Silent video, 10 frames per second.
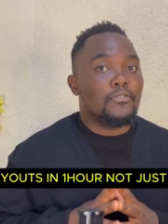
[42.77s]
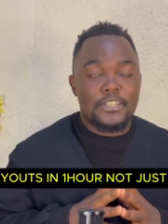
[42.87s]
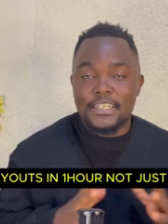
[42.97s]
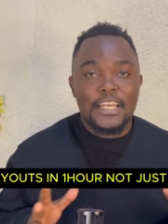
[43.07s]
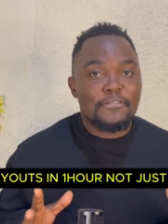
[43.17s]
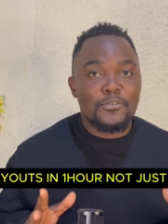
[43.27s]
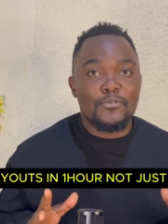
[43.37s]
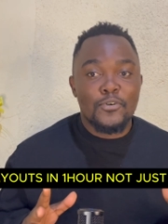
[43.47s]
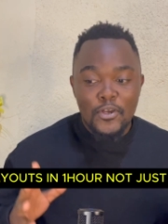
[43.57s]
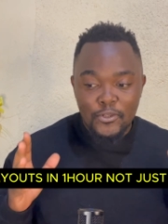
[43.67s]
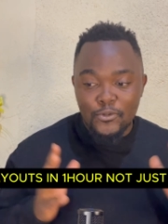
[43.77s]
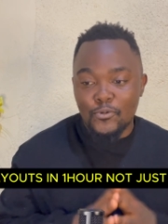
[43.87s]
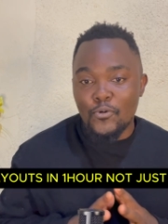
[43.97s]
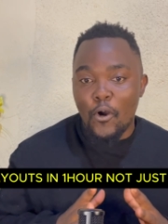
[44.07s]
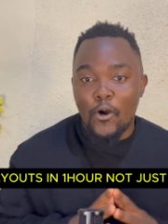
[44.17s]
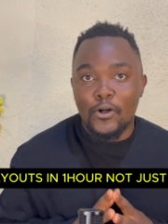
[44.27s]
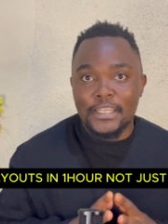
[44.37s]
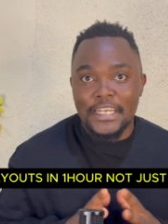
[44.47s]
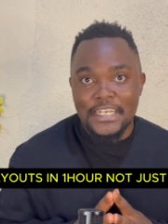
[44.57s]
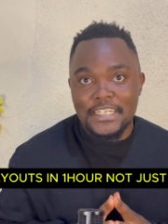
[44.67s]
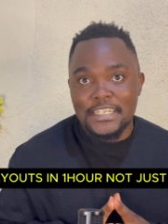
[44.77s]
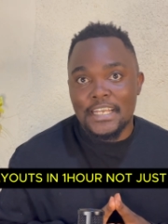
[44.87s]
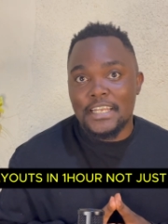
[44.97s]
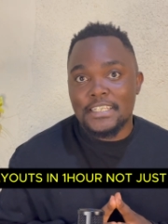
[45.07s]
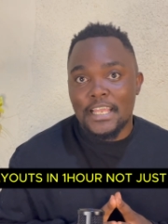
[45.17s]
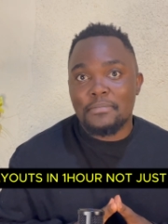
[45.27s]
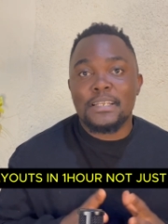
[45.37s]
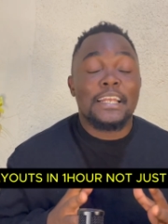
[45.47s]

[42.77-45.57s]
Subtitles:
You just have to do all the necessary steps,